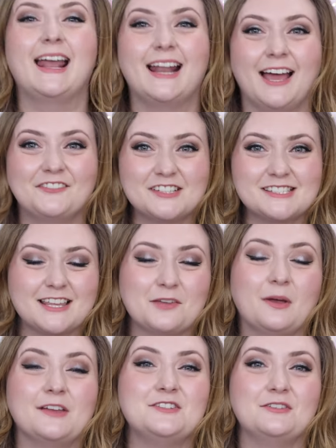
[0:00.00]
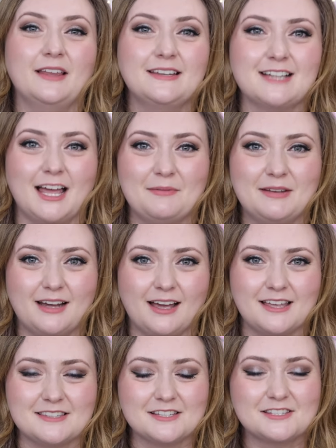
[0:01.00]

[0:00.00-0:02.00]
And I have to say that while I do like diamond eyes,